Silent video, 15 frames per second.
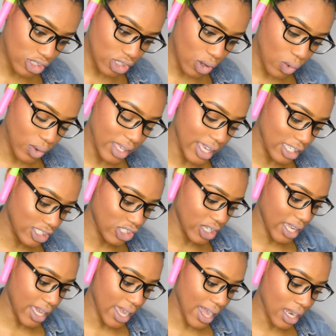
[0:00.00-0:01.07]
snow
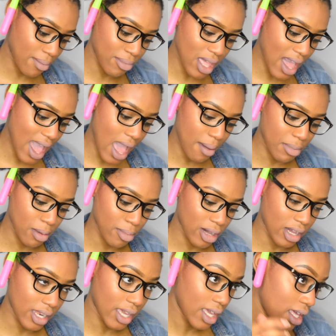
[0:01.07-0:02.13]
yesterday and I'm not happy
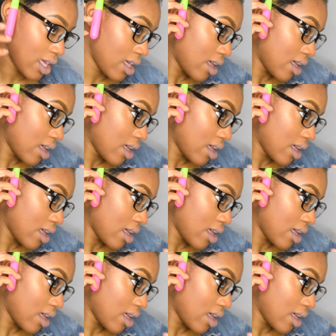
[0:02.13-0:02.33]
about it.